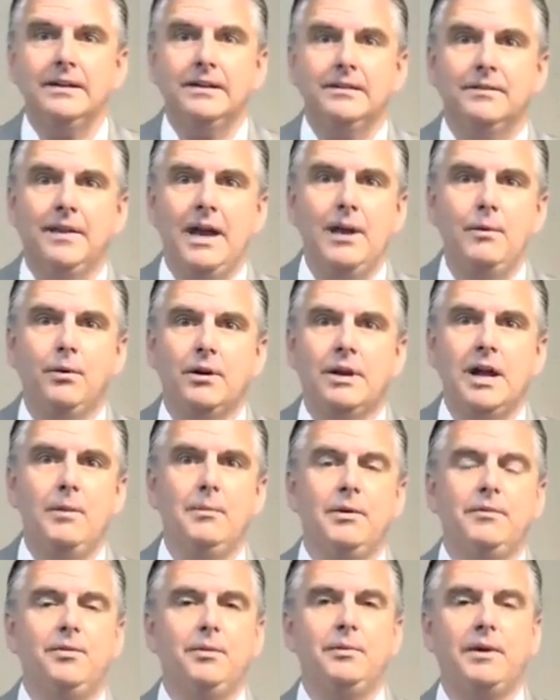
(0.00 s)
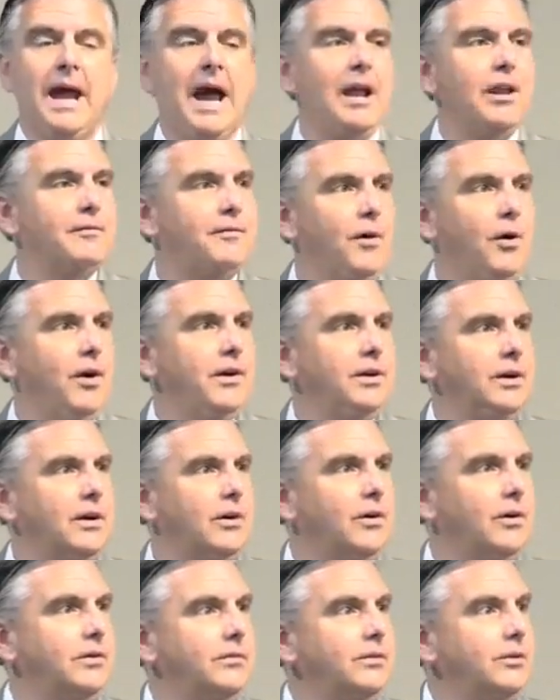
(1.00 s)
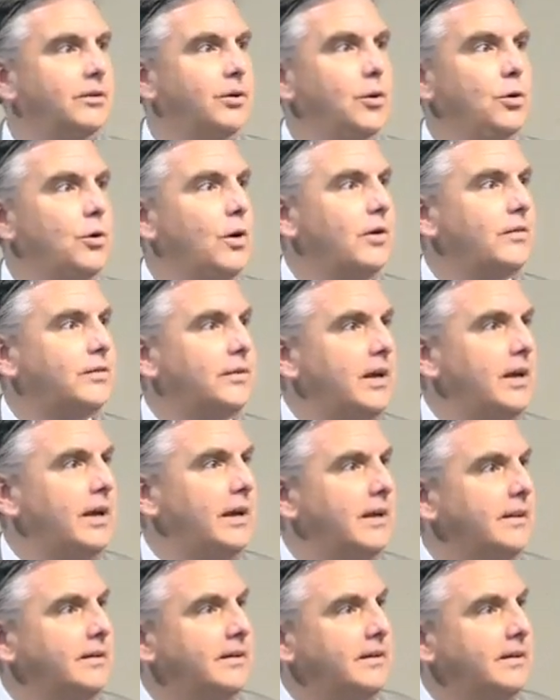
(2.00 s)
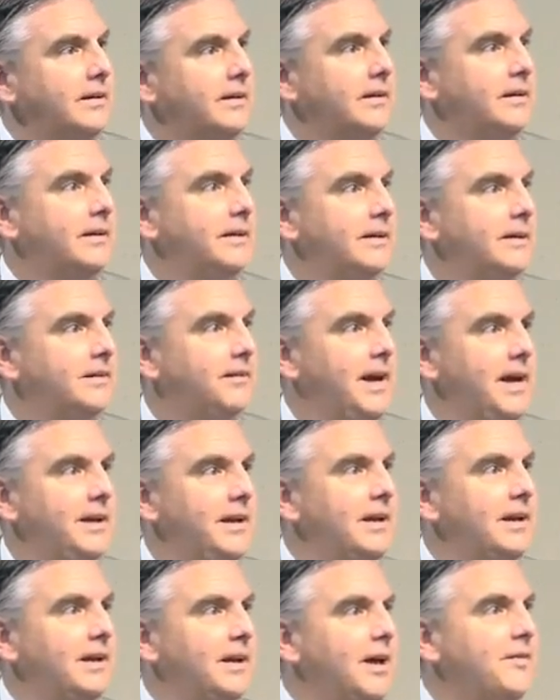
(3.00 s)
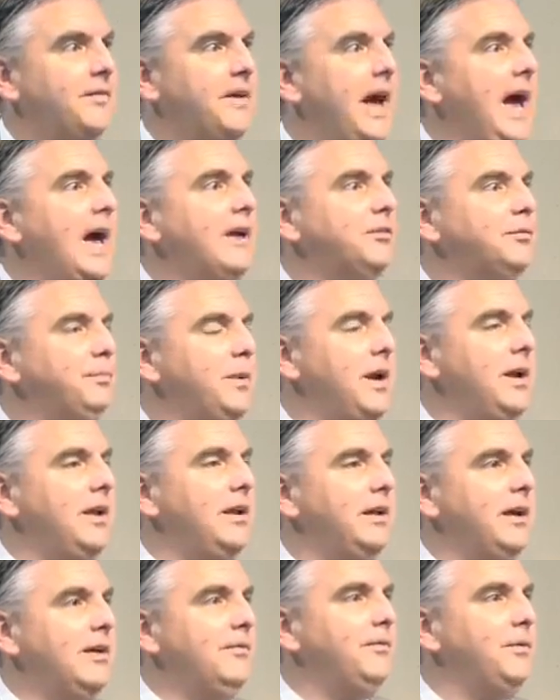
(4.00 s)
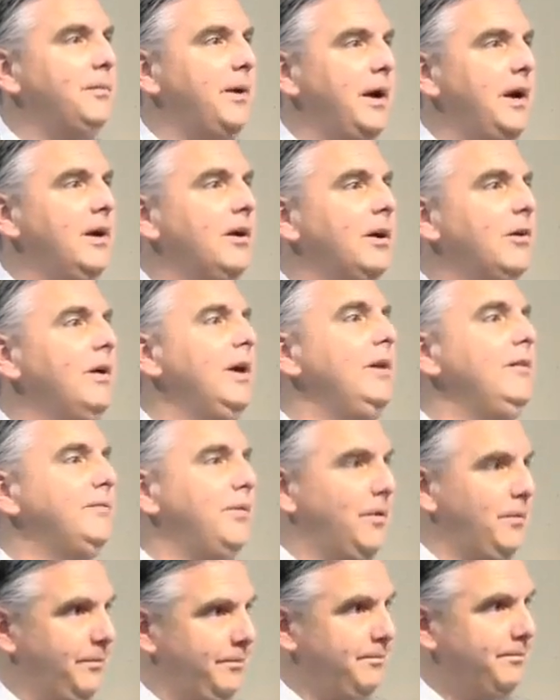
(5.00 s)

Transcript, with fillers: They were coming from California or New York City they need enough gas money to get from here to Greenville.